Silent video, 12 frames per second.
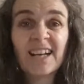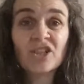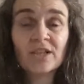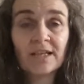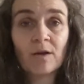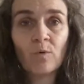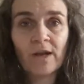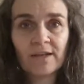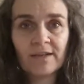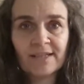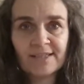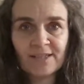actually,
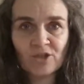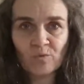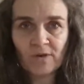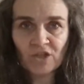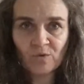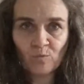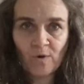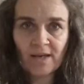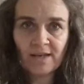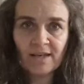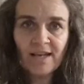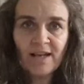when the situation
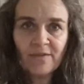when